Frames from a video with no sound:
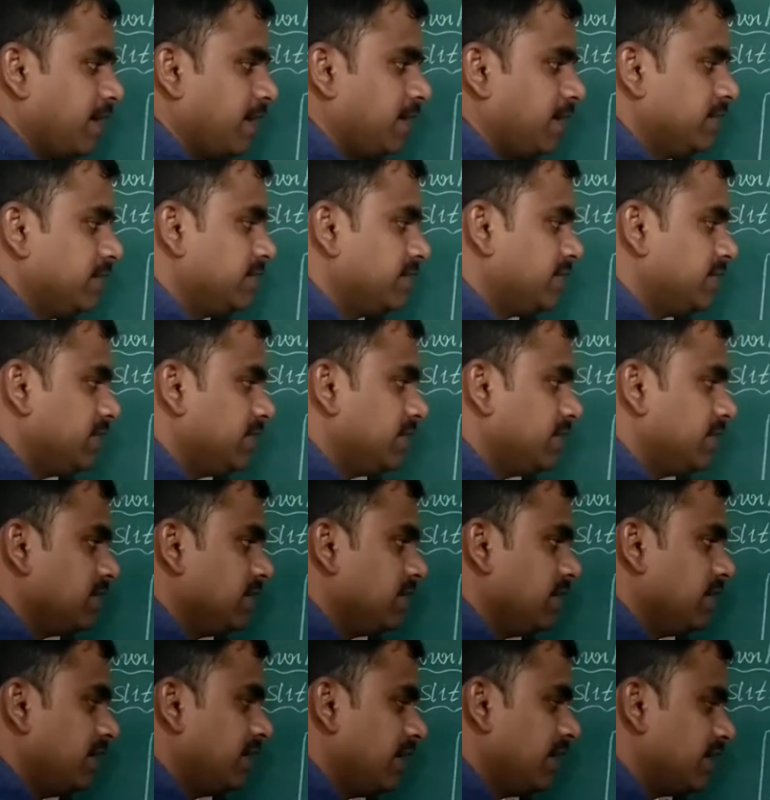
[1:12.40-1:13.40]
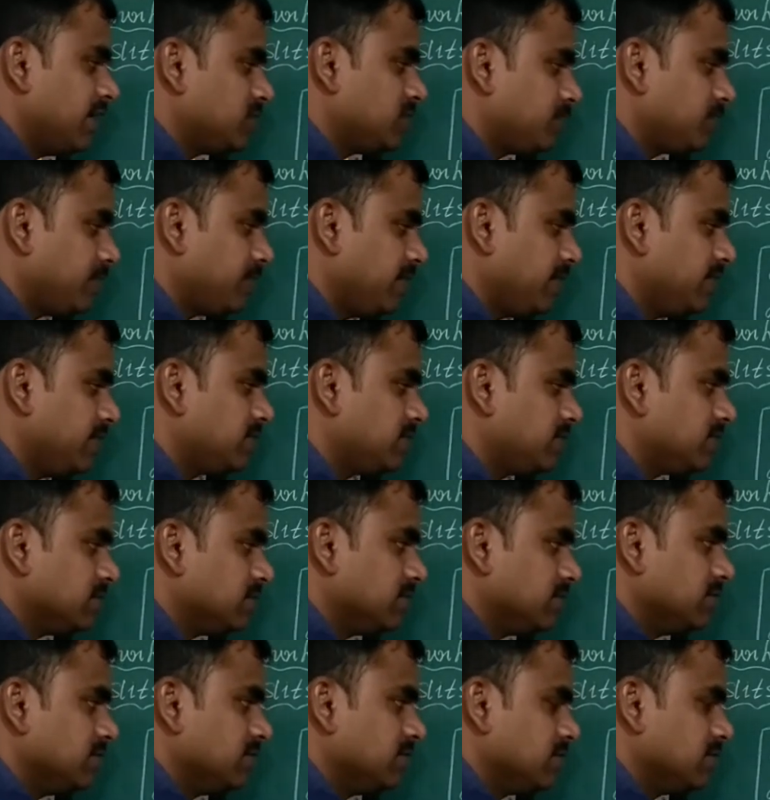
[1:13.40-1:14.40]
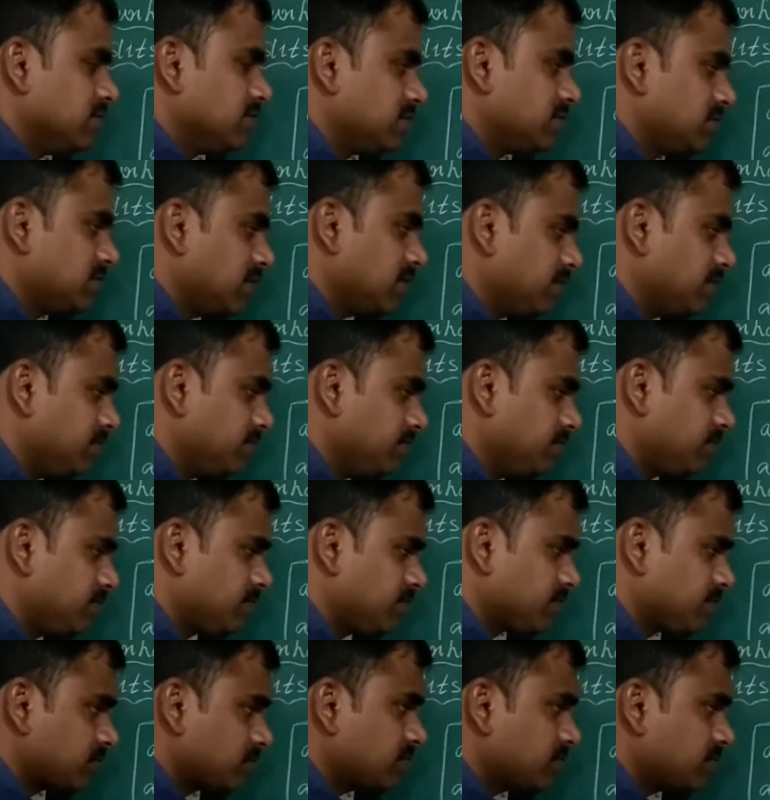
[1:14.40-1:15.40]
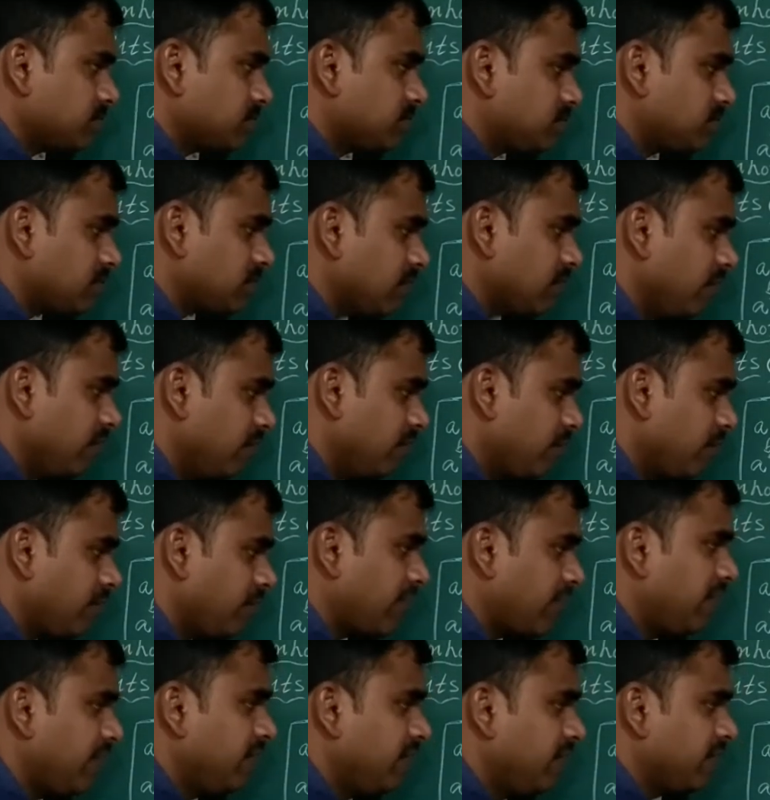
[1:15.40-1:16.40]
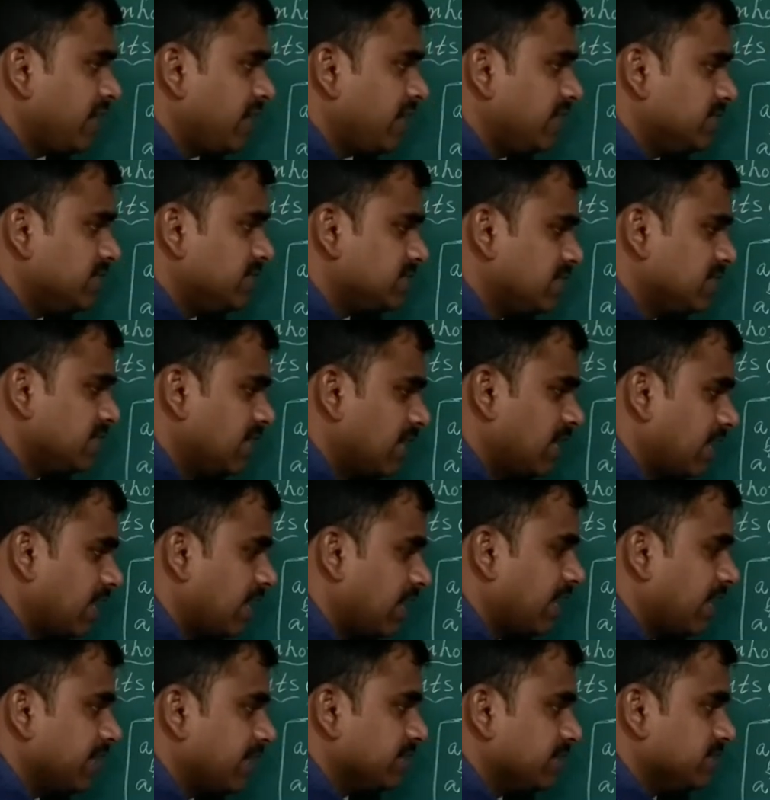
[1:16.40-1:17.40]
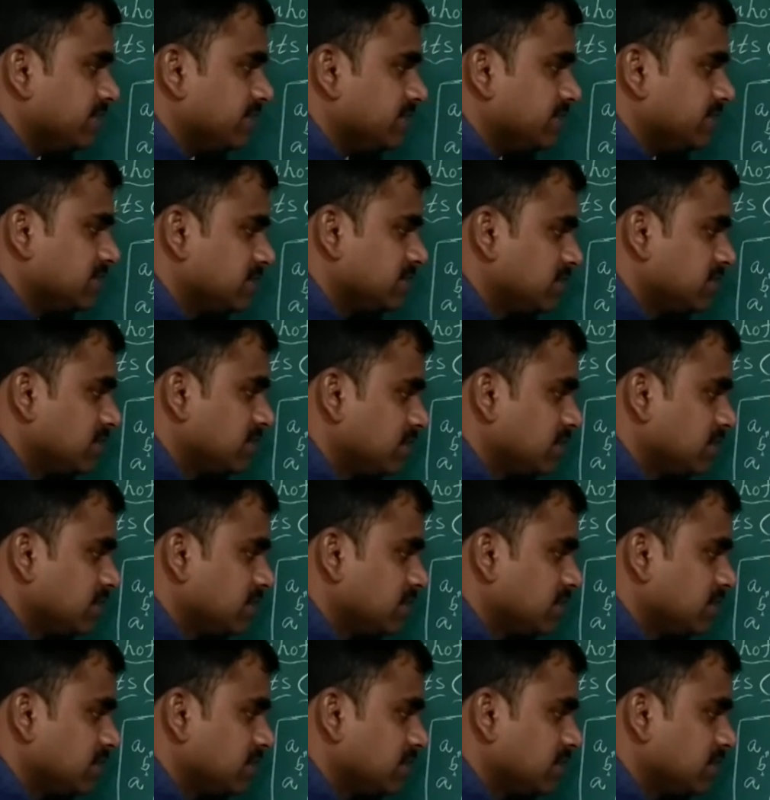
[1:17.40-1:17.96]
and that he has placed some fine wires like this.